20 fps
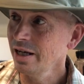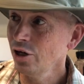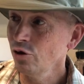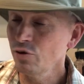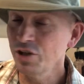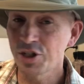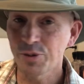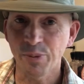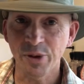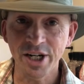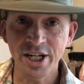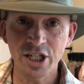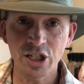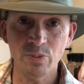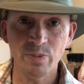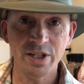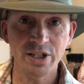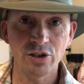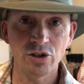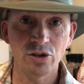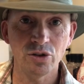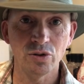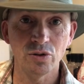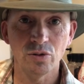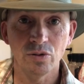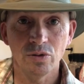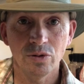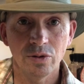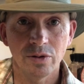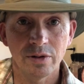which brings me
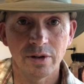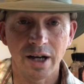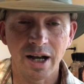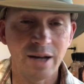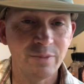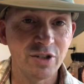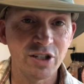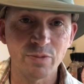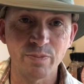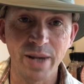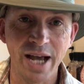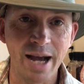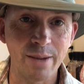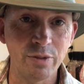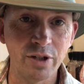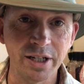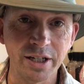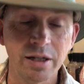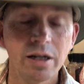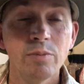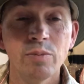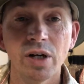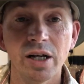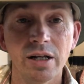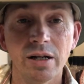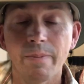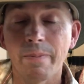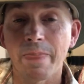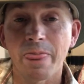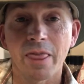to i'm just babbling
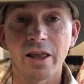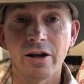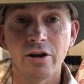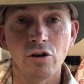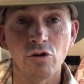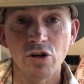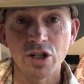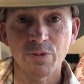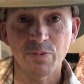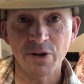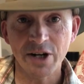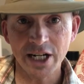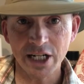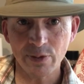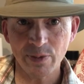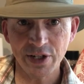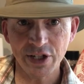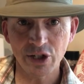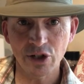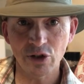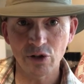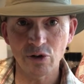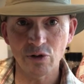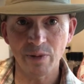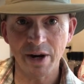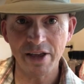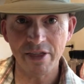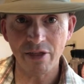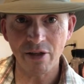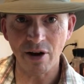but which brings me to
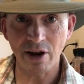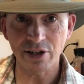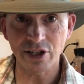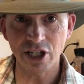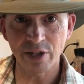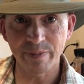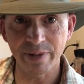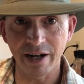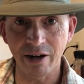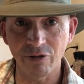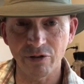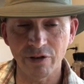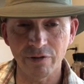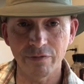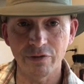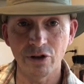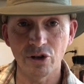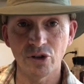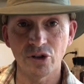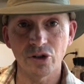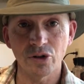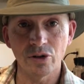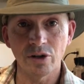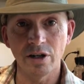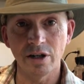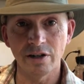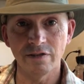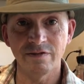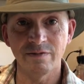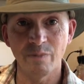my thoughts about the future
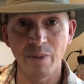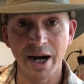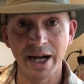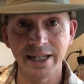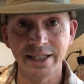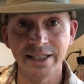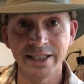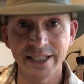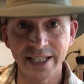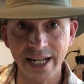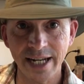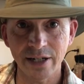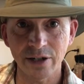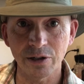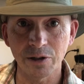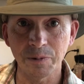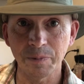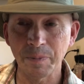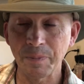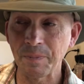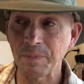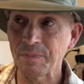of my channel